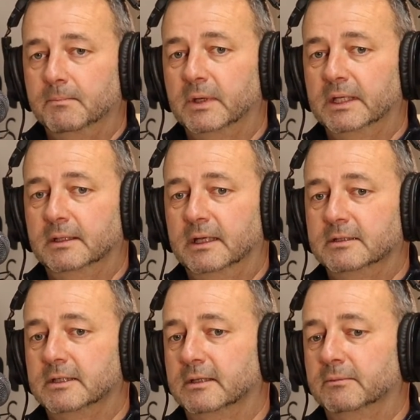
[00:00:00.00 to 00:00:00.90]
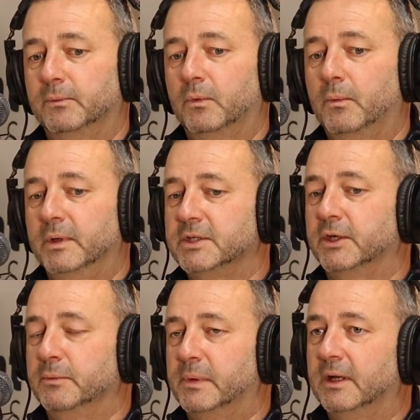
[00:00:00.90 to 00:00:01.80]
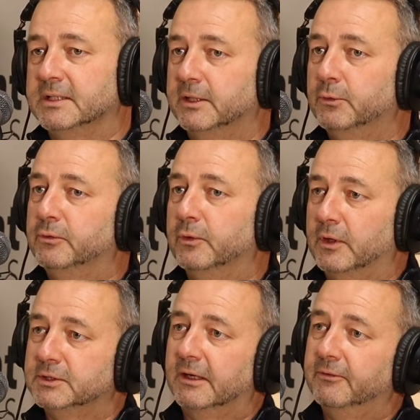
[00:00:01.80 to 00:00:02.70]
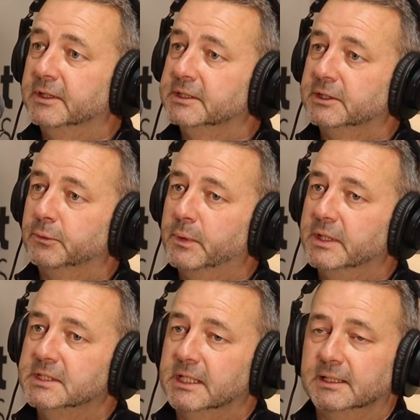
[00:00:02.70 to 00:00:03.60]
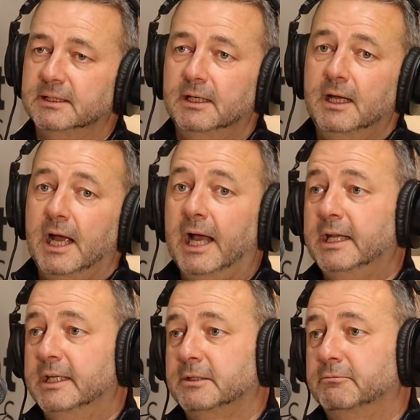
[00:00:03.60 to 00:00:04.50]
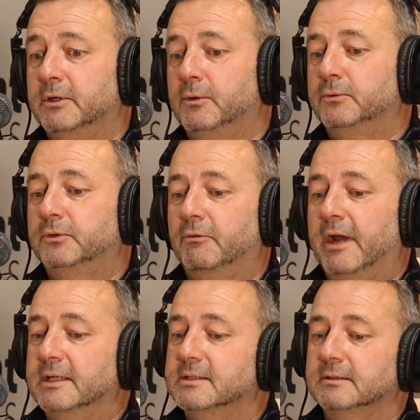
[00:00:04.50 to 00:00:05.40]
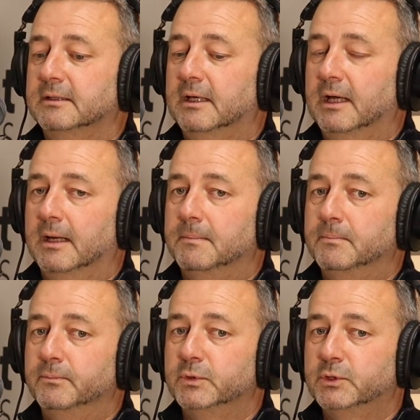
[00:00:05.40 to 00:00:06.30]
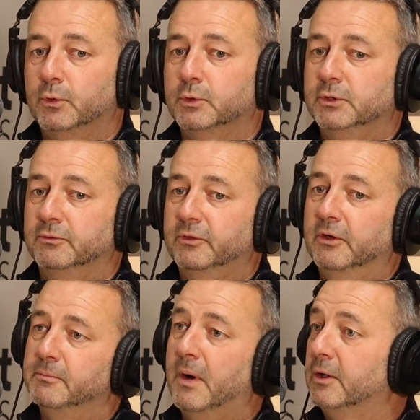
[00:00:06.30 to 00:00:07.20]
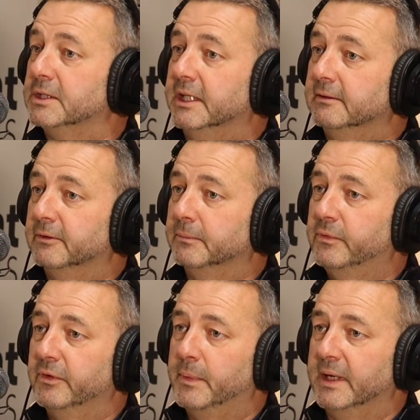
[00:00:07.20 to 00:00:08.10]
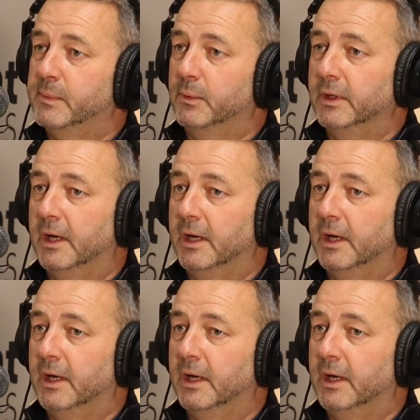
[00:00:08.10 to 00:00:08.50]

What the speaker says: into what we do, but there's an awful lot of stuff that is still printed, and it is a real direct source of marketing for people.